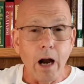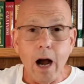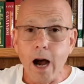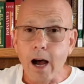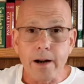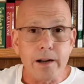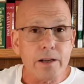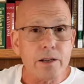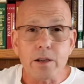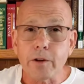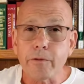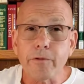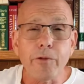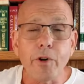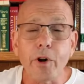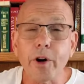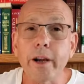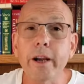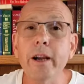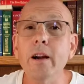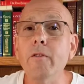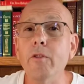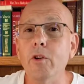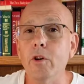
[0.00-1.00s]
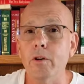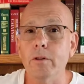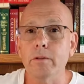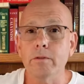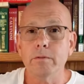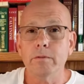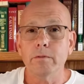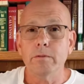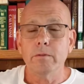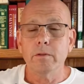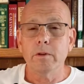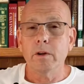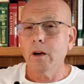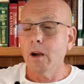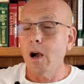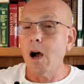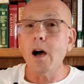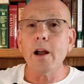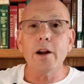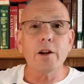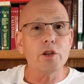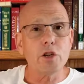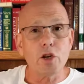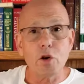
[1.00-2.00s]
God is a forgiver.
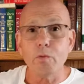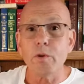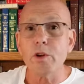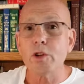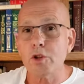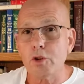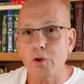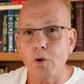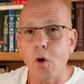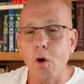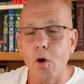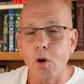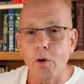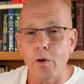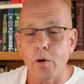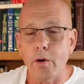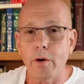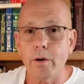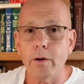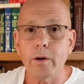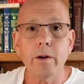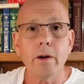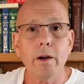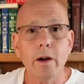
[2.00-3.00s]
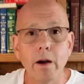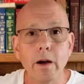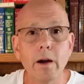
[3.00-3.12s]
God is a restorer.